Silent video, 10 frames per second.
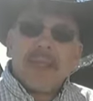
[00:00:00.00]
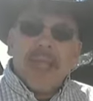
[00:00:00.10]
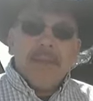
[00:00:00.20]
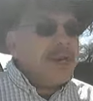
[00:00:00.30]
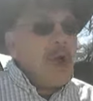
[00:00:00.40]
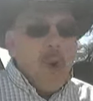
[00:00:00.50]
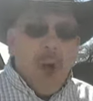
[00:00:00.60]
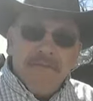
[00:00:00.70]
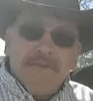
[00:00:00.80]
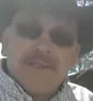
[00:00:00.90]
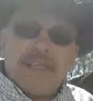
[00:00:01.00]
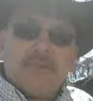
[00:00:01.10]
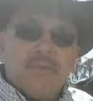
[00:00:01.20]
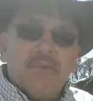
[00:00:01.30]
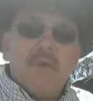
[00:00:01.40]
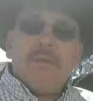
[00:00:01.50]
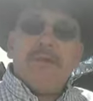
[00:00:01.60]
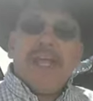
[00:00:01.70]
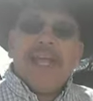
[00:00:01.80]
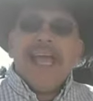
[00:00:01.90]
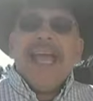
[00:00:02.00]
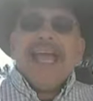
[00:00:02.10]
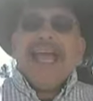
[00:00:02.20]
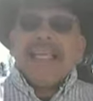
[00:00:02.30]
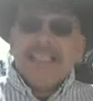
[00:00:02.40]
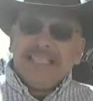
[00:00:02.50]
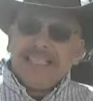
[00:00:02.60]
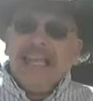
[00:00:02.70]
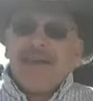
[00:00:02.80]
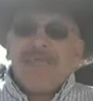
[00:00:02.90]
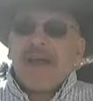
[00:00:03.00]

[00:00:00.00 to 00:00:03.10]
I'm going to go off for this one week and see if